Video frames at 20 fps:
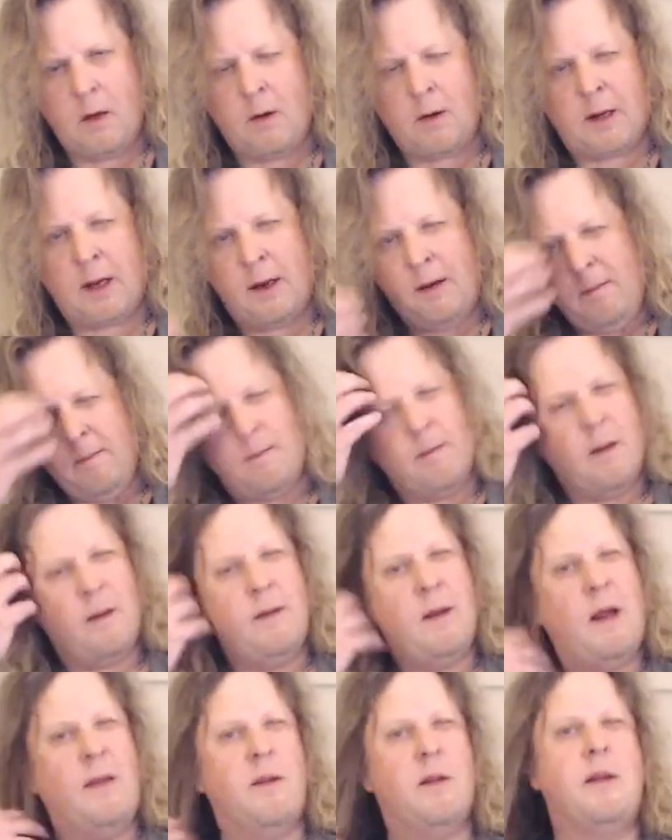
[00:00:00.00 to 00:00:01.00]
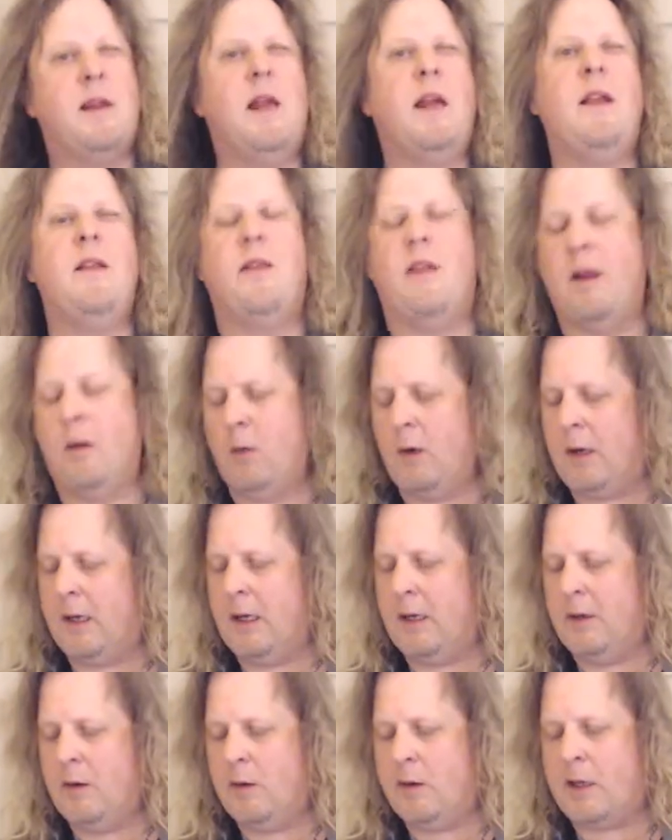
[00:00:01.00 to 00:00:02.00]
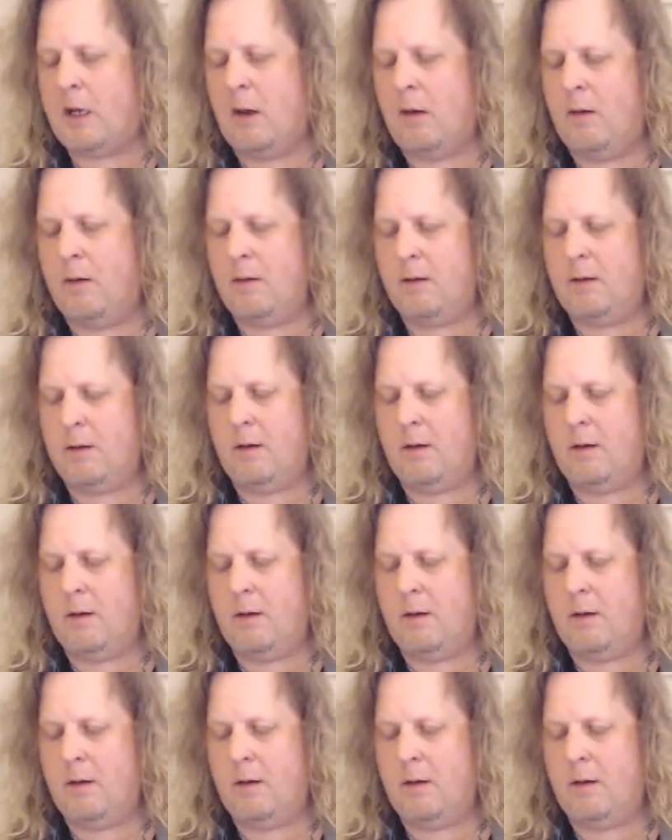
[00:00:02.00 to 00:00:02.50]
Okay, now the second thing we're going to do is go.